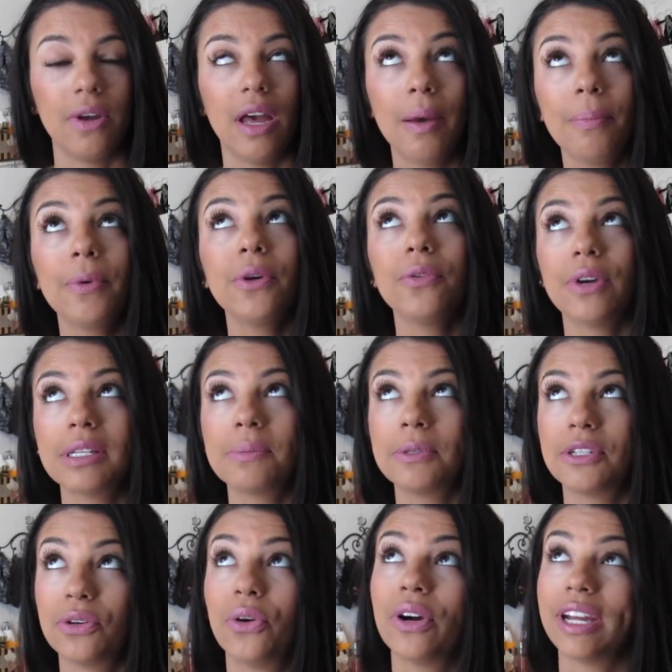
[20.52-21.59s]
upper
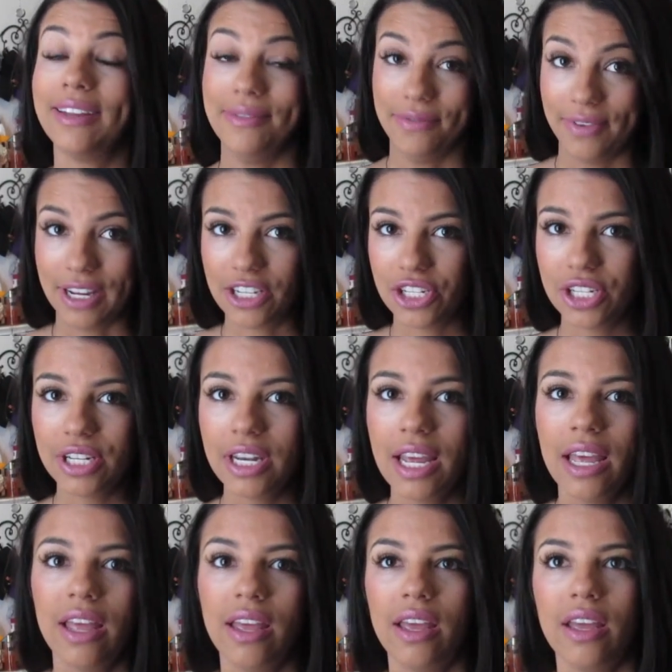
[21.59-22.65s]
respiratory infection.
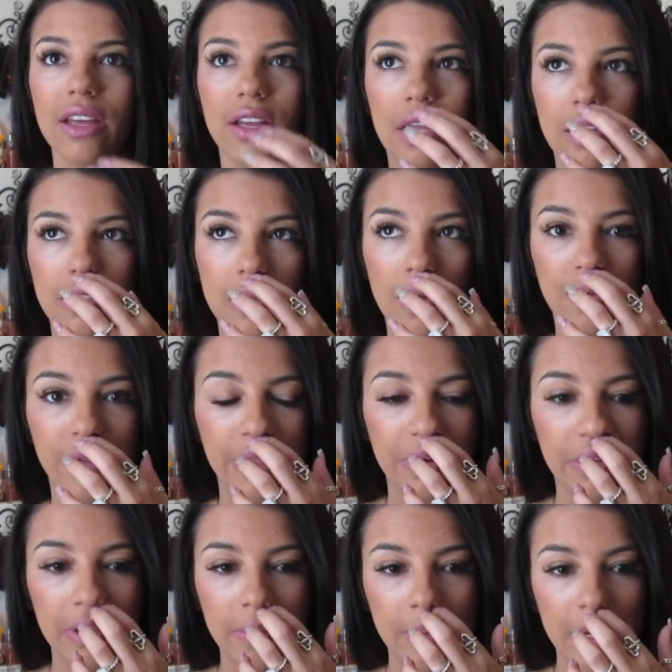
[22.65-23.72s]
So I've
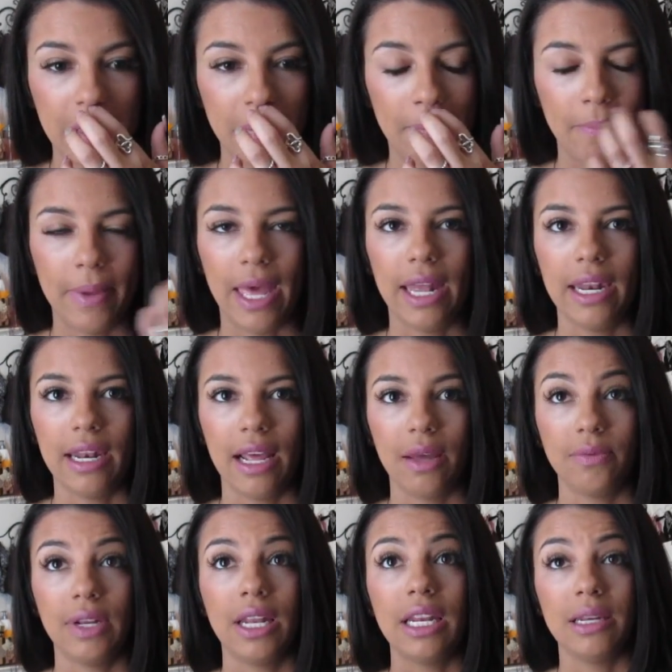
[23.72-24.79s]
literally been in bed and I
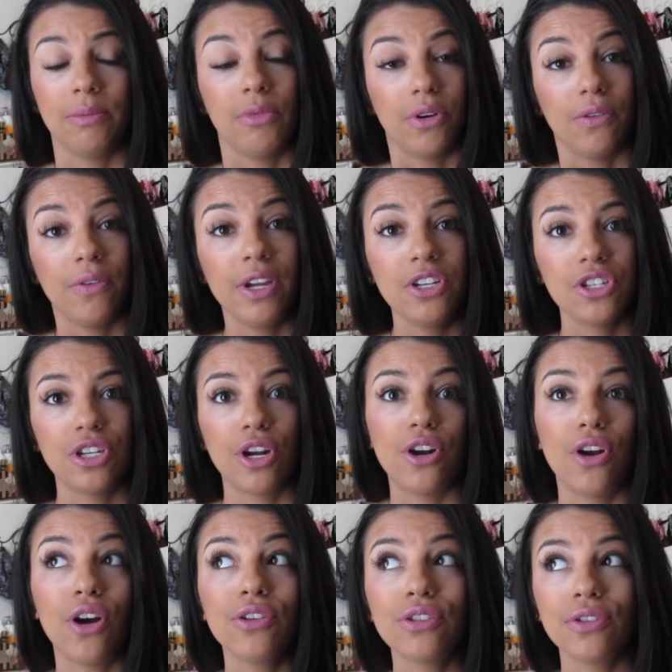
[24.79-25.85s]
haven't had any motivation.
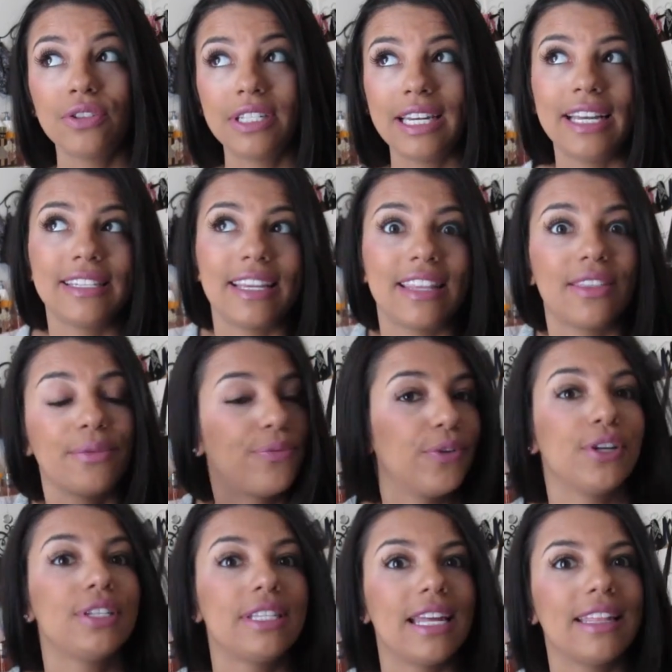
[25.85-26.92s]
And also today's like the
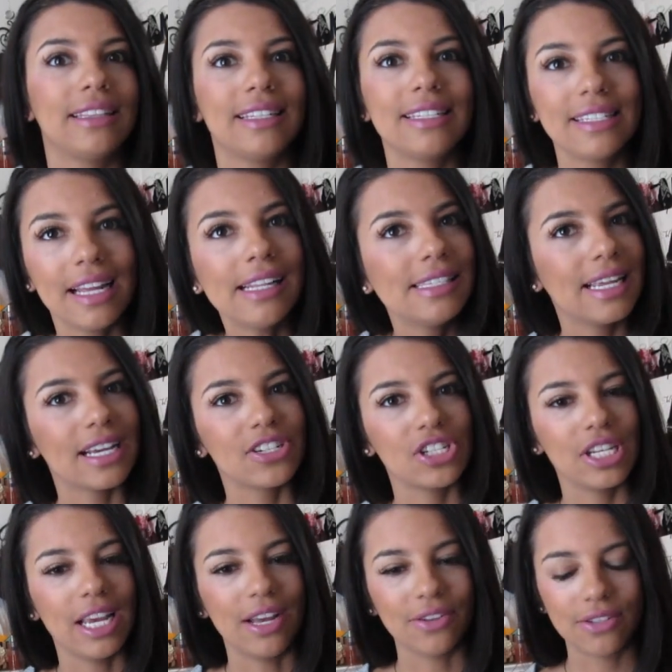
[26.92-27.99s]
first day that the sun's
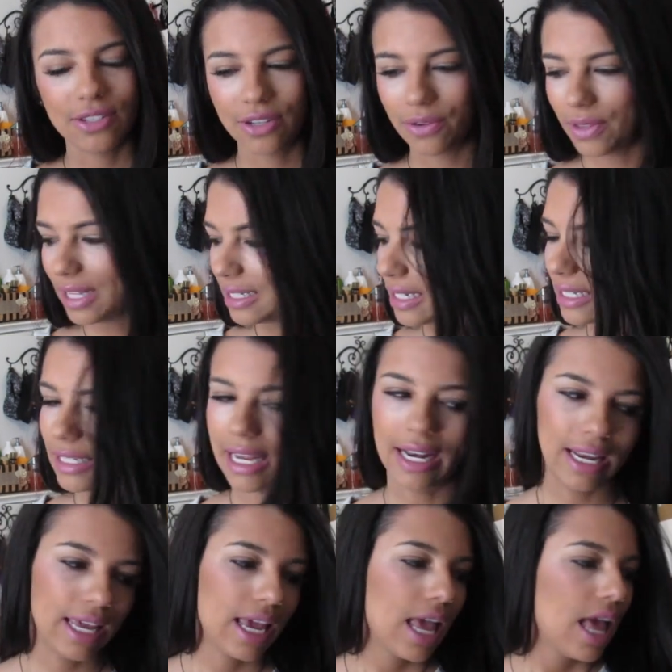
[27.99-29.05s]
actually out. So that's
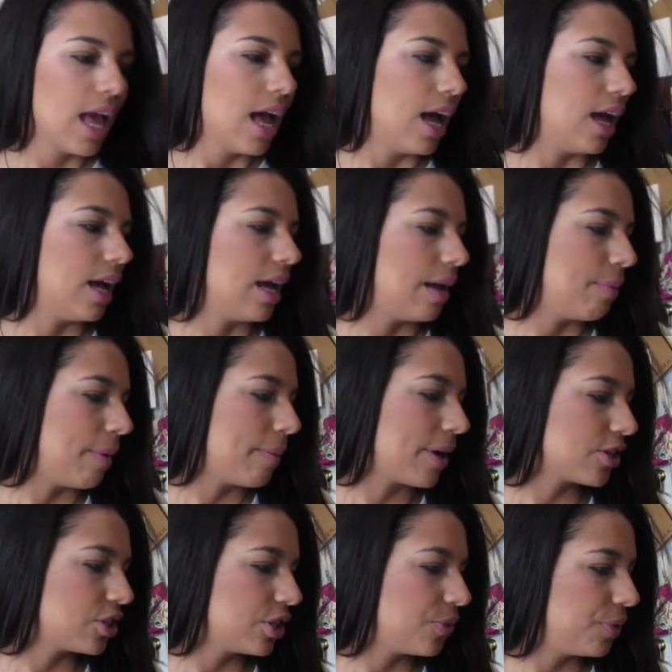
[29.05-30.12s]
exciting. I'm
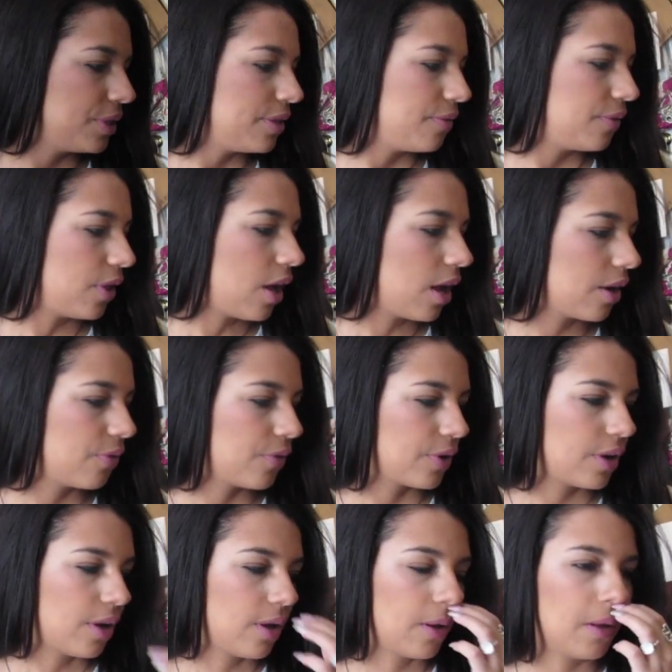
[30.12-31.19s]
actually going to vlog for
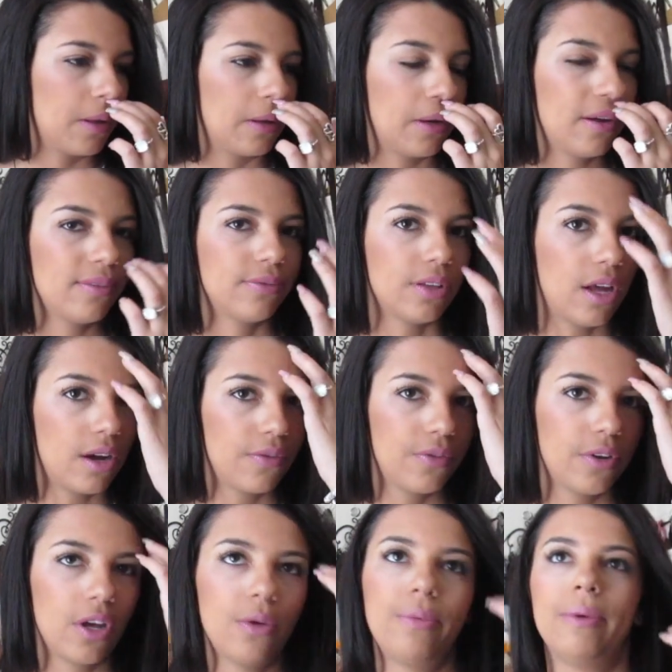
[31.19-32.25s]
y'all. Not vlog
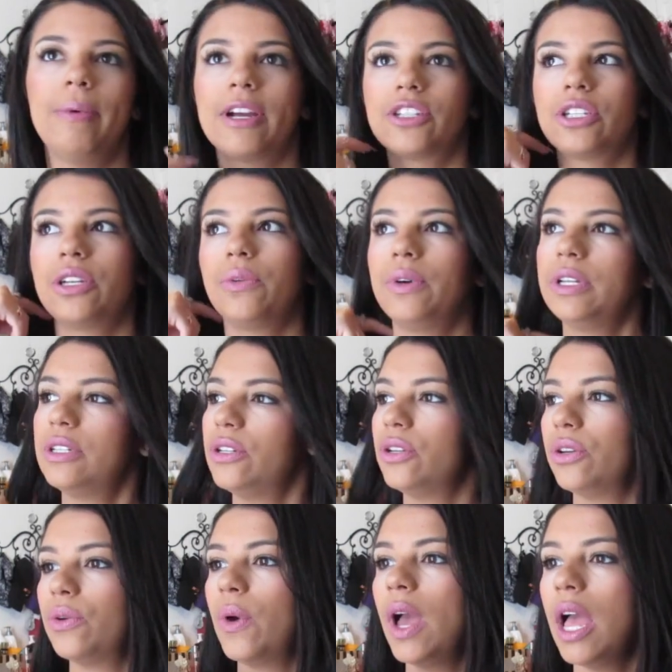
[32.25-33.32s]
for y'all, but I'm actually going
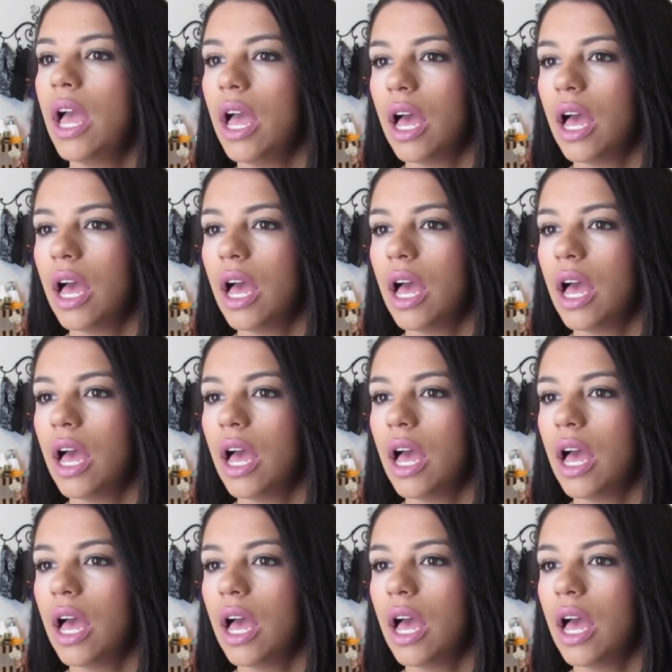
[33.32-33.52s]
to